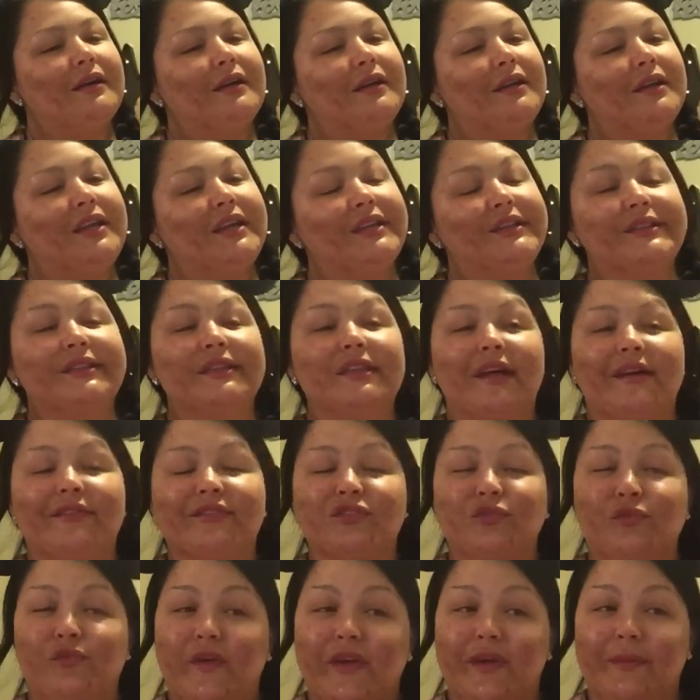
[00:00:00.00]
He
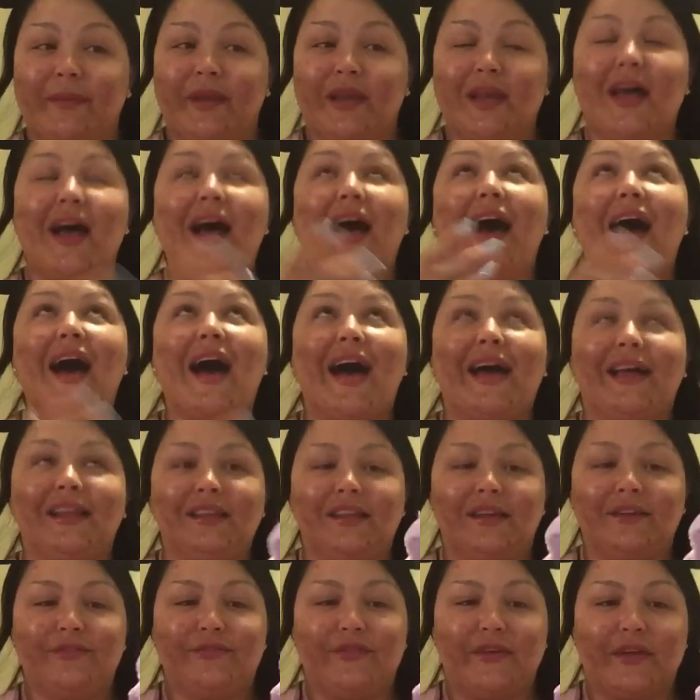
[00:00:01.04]
loves Figment. I
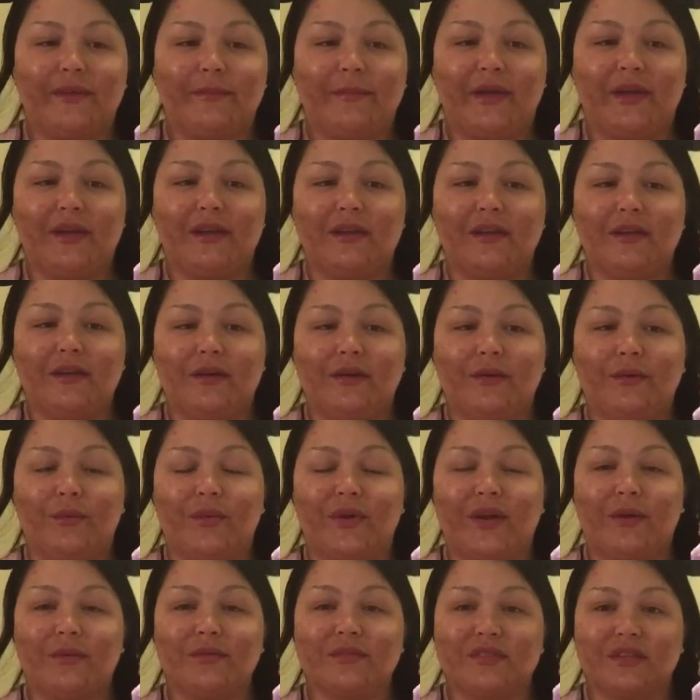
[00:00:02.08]
love Figment.
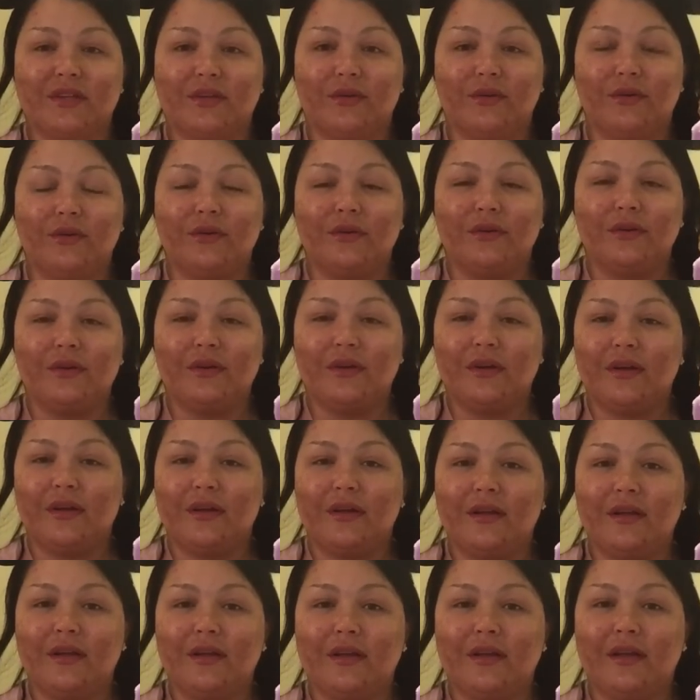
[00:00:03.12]
When I was little,
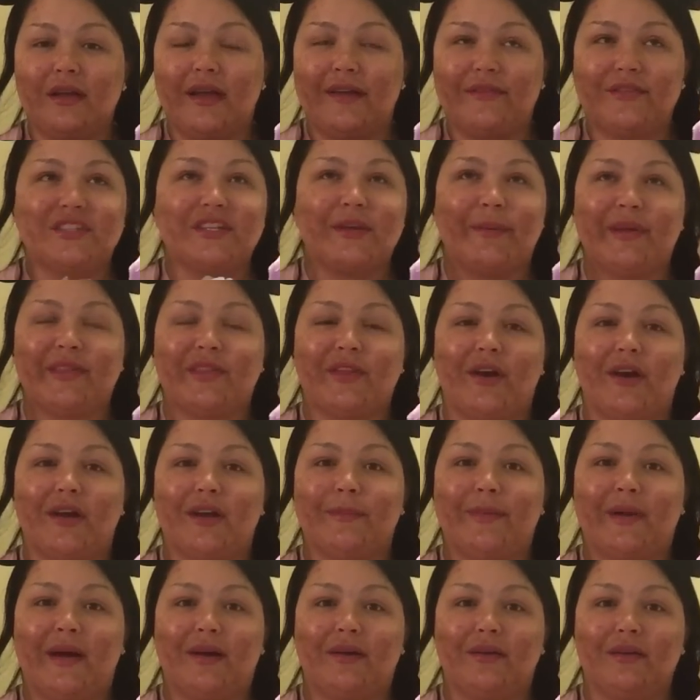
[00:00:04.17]
every time I thought
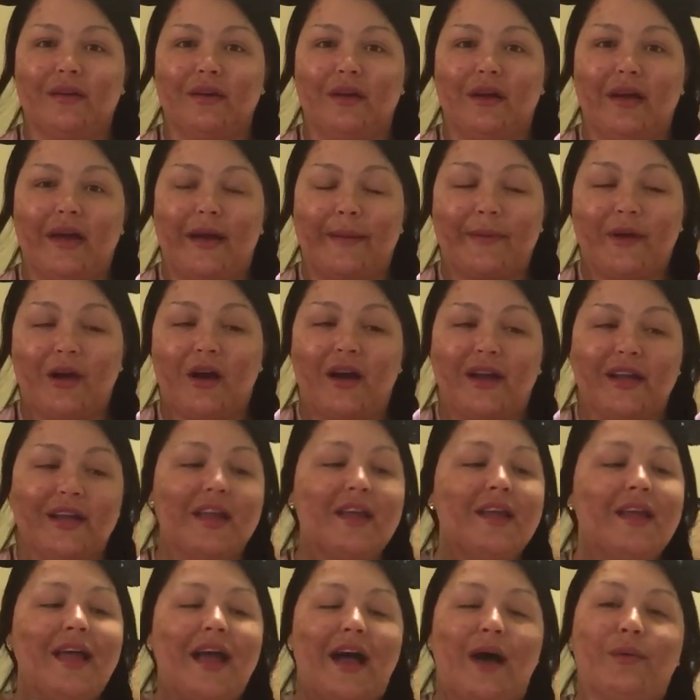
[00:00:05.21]
about Epcot,
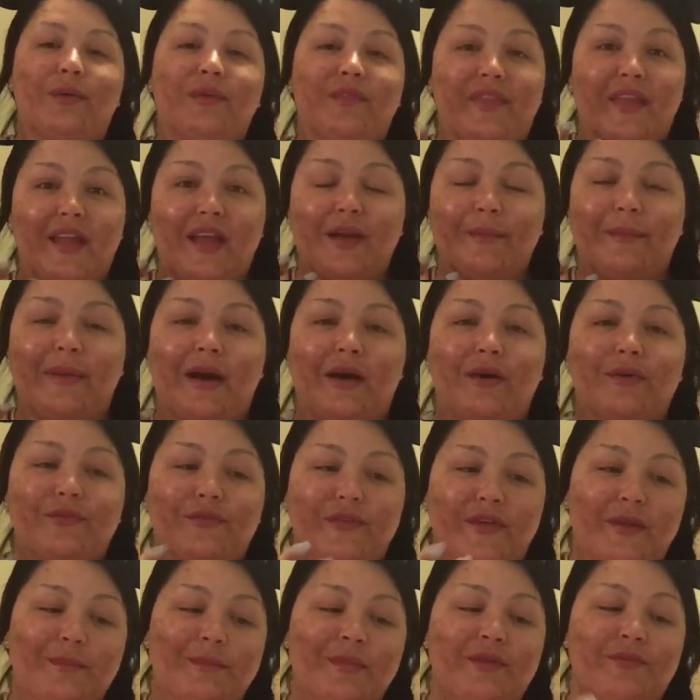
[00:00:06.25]
I would think about
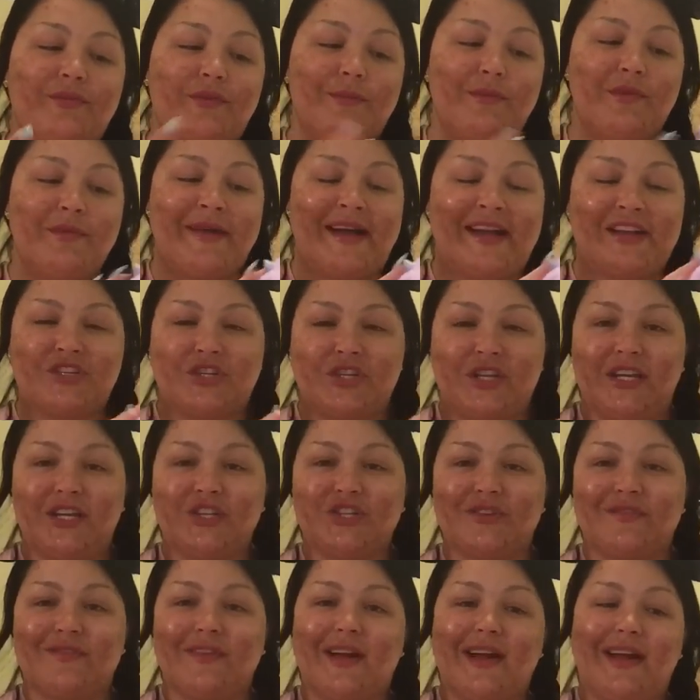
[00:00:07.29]
Figment from
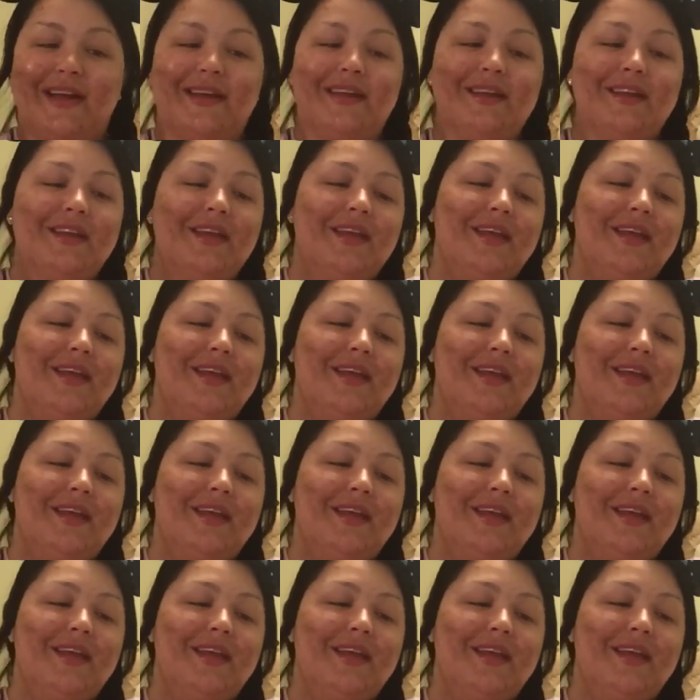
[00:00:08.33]
Imagination Ride.